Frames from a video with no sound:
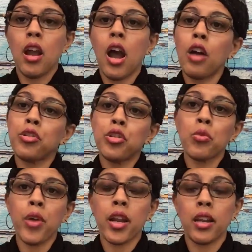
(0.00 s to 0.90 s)
How do you
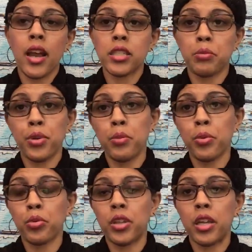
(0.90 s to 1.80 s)
recognize the
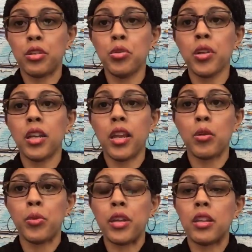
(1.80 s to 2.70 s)
people that you
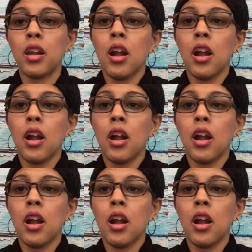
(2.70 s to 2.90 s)
connect with?